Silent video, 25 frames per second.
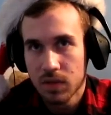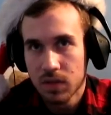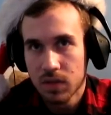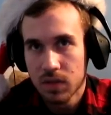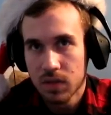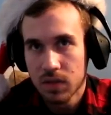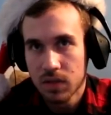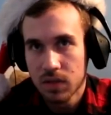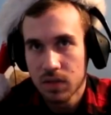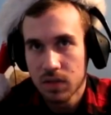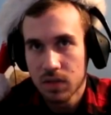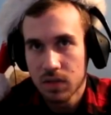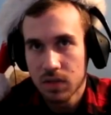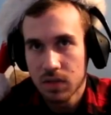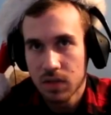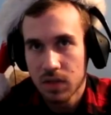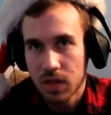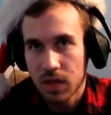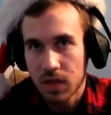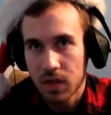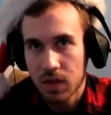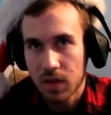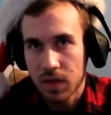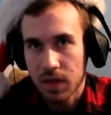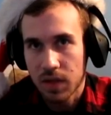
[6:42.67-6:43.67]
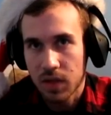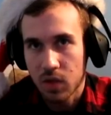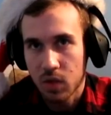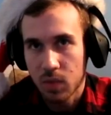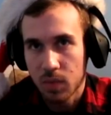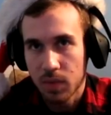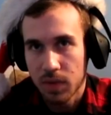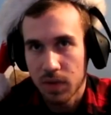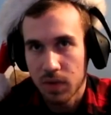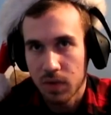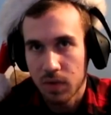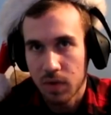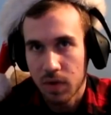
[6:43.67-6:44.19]
Ooh, I don't like
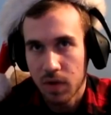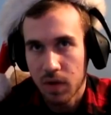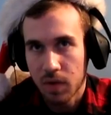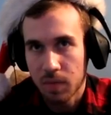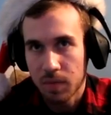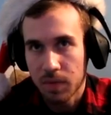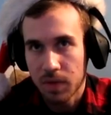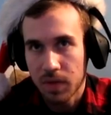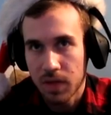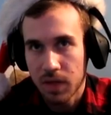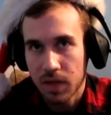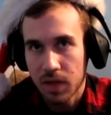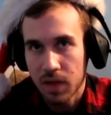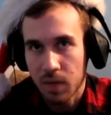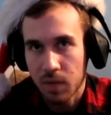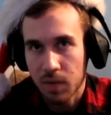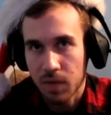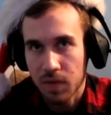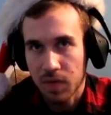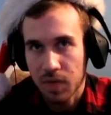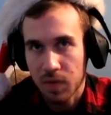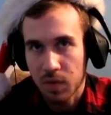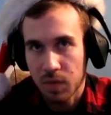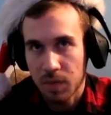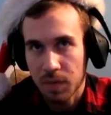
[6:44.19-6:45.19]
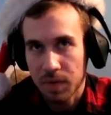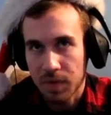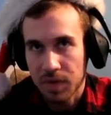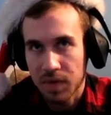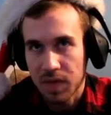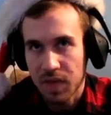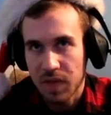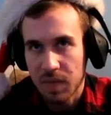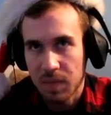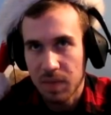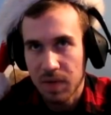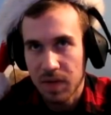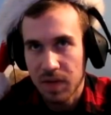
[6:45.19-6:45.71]
you being around me. I want to stay with my
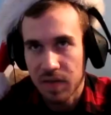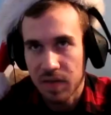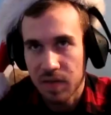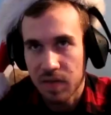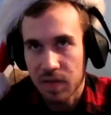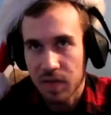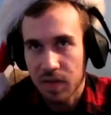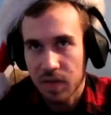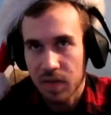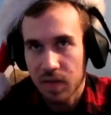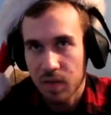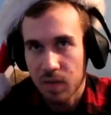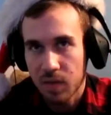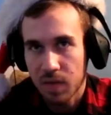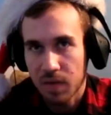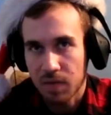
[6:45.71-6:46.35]
teammates.